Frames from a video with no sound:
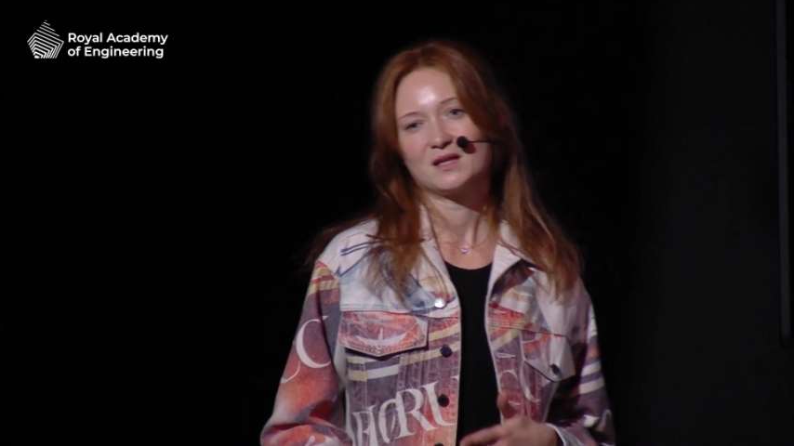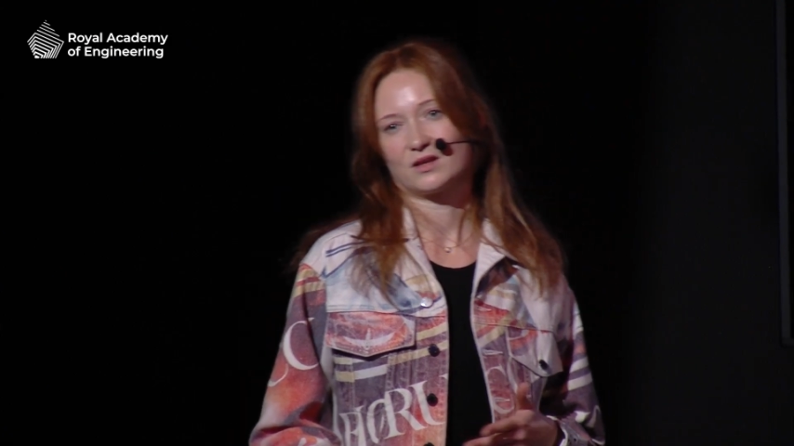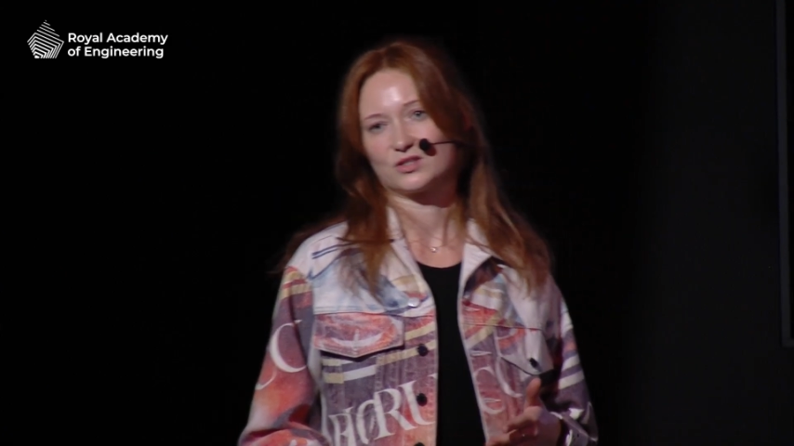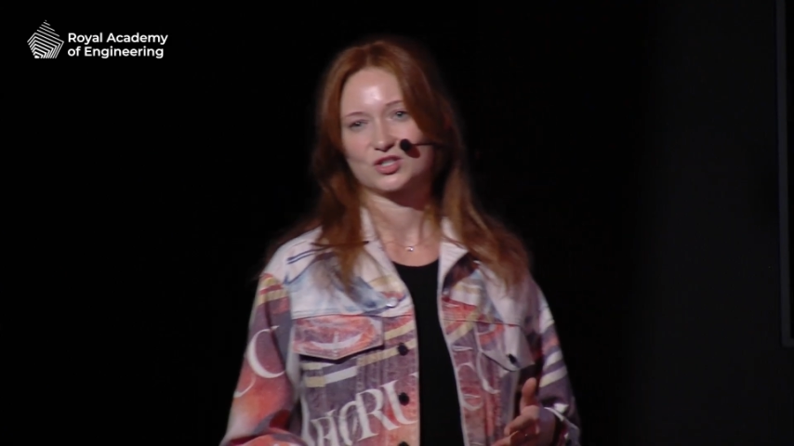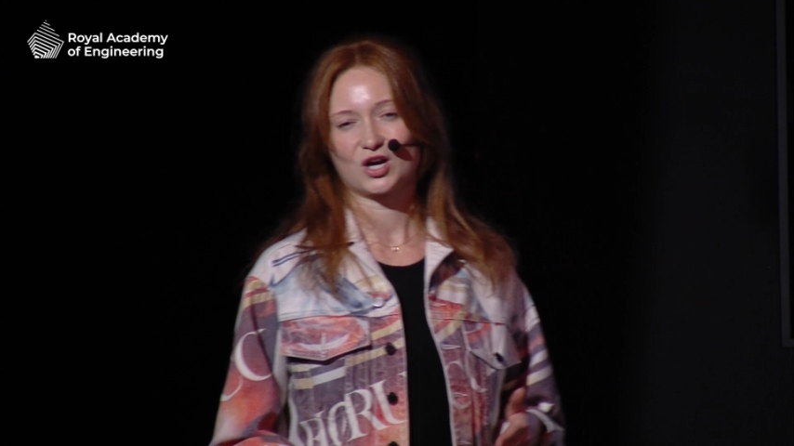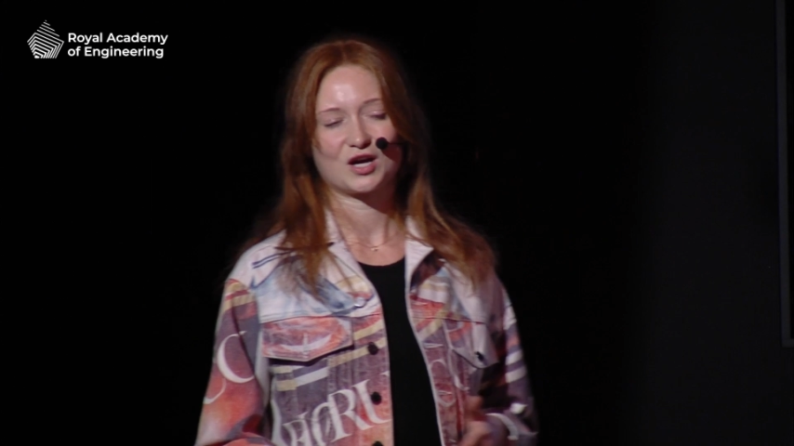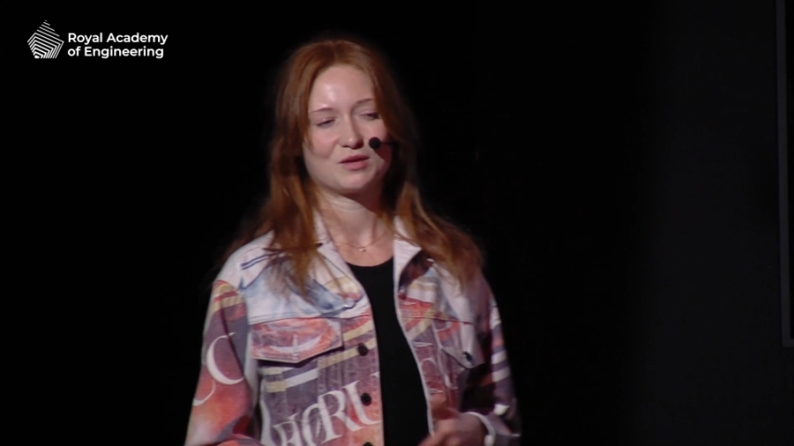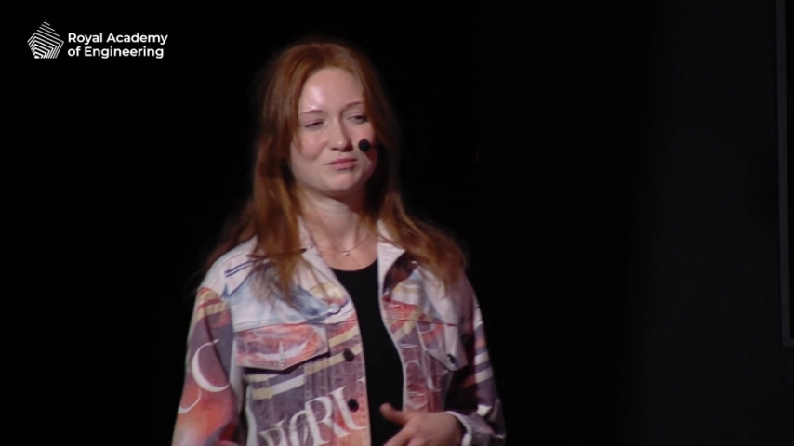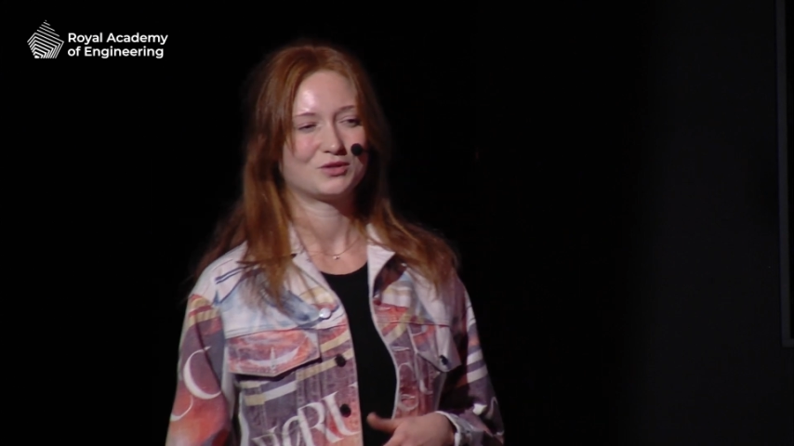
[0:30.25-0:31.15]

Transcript: at lunchtime,